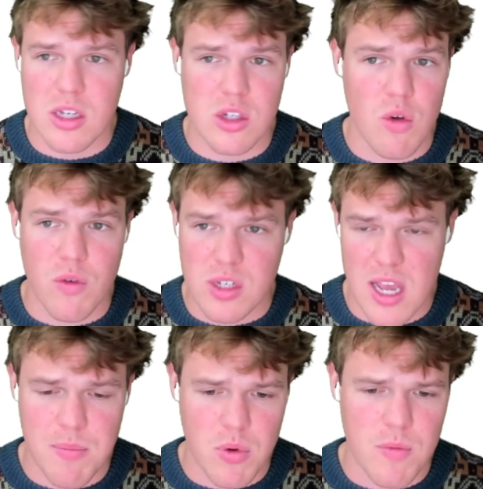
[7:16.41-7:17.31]
So for
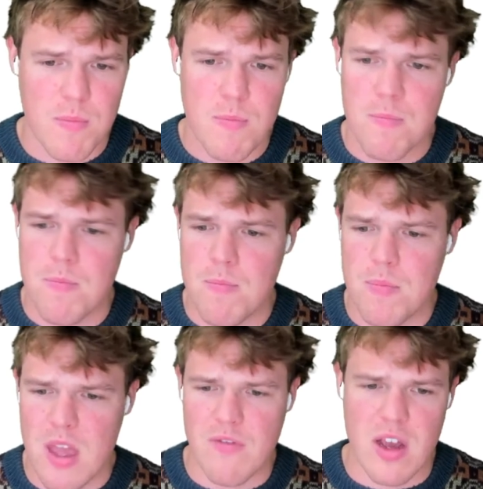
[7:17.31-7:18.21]
example,
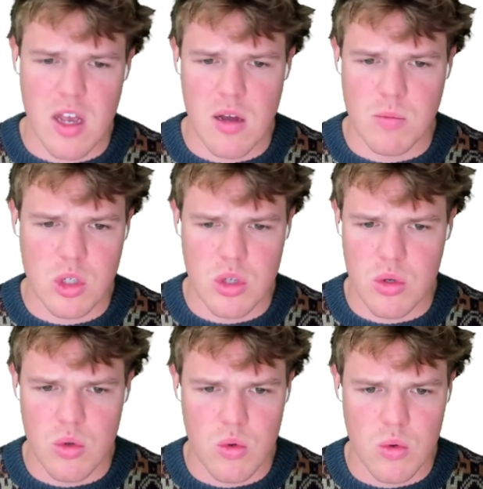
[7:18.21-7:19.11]
if I come
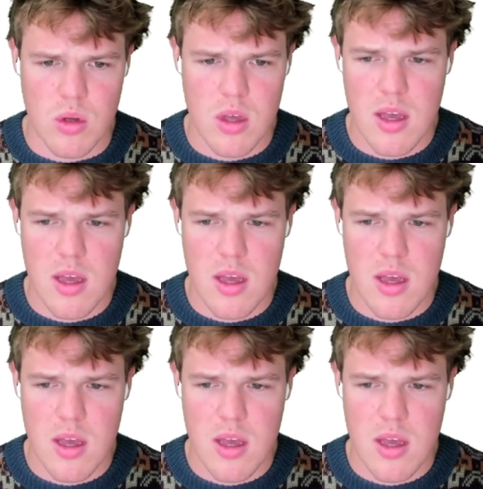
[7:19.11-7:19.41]
to